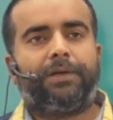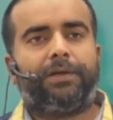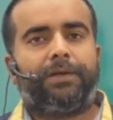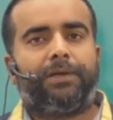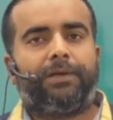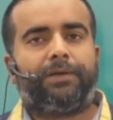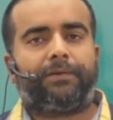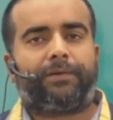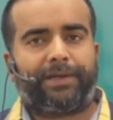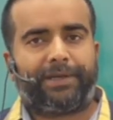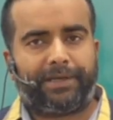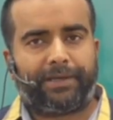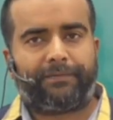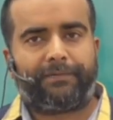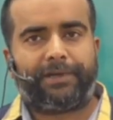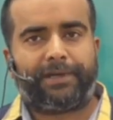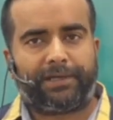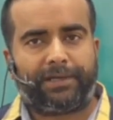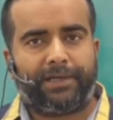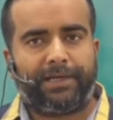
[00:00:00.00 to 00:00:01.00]
you can
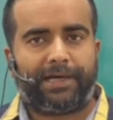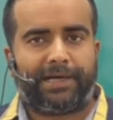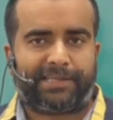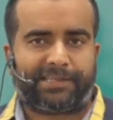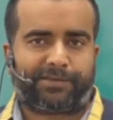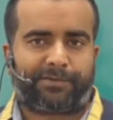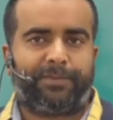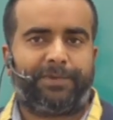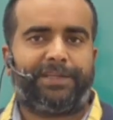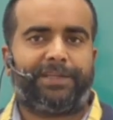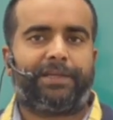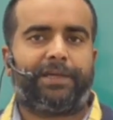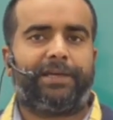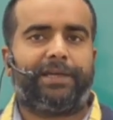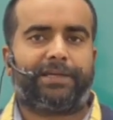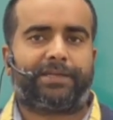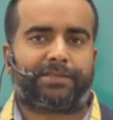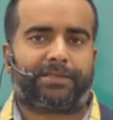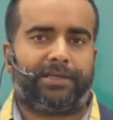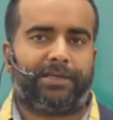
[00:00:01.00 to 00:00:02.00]
definitely ask me in the
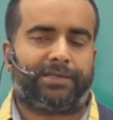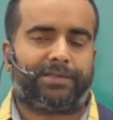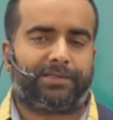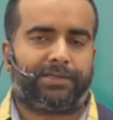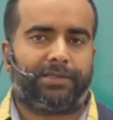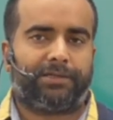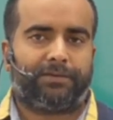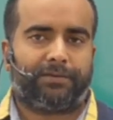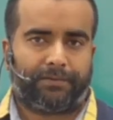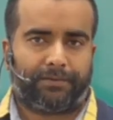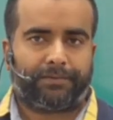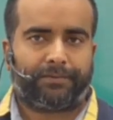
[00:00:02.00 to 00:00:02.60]
next lecture